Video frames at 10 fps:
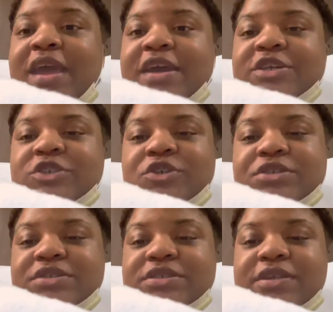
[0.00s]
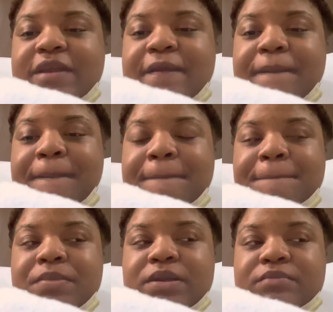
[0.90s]
As y'all can see,
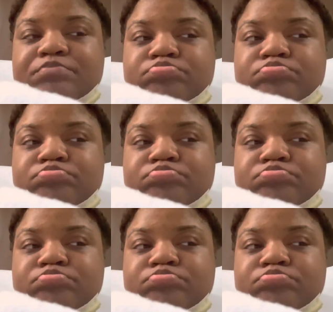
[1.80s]
but.